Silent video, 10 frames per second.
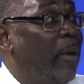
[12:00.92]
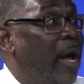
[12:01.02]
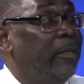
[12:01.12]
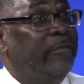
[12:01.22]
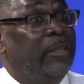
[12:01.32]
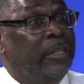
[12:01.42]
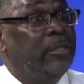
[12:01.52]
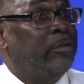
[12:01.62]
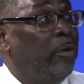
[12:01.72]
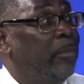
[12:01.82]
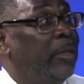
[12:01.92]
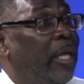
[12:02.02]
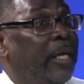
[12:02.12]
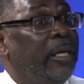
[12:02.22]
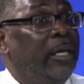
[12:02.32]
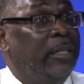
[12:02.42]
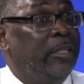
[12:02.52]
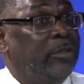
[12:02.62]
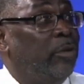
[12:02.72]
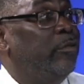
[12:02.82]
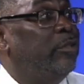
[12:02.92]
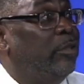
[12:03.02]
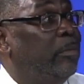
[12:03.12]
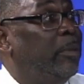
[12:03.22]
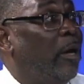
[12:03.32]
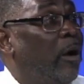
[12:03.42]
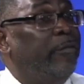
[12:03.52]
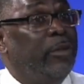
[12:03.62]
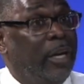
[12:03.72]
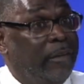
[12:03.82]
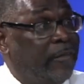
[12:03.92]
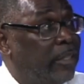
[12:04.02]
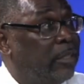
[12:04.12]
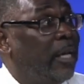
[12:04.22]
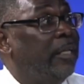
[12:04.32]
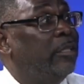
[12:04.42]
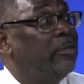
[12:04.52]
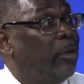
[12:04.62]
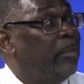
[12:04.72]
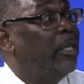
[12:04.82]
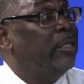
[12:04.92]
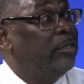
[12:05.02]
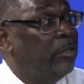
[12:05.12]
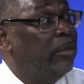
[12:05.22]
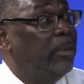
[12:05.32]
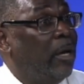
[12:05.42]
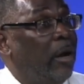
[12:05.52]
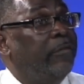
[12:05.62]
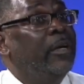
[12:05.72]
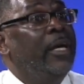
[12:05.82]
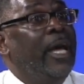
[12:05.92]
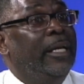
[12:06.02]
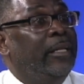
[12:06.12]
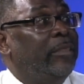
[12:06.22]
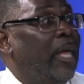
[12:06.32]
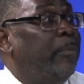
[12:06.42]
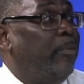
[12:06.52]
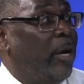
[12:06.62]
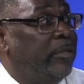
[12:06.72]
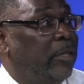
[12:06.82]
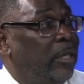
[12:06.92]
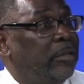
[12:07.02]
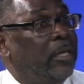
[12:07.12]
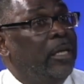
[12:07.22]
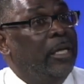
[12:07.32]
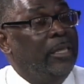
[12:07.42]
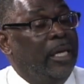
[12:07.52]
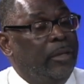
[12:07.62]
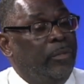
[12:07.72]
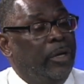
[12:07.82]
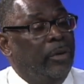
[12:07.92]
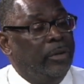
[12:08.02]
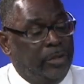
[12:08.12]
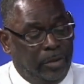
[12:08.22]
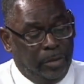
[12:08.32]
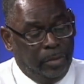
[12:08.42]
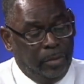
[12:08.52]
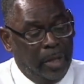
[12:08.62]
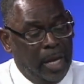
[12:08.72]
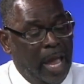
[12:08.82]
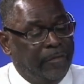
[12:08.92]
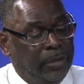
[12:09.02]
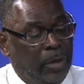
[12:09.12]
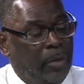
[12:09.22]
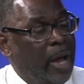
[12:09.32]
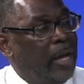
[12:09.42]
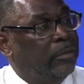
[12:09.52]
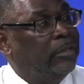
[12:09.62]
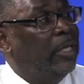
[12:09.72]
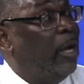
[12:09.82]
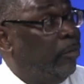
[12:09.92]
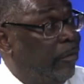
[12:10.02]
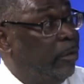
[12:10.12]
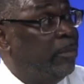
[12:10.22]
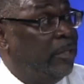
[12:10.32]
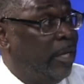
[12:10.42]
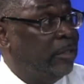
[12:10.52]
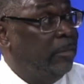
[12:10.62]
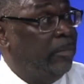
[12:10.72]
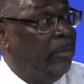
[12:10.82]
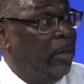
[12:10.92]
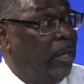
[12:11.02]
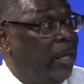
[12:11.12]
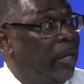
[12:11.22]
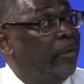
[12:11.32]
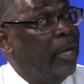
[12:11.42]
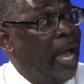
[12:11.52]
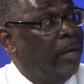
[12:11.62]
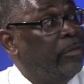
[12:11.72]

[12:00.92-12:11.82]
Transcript: out and determine that this service should be off, or they investigate and determine that it should be off. And at that process, then we're going to have to go out, send our revenue protection area out.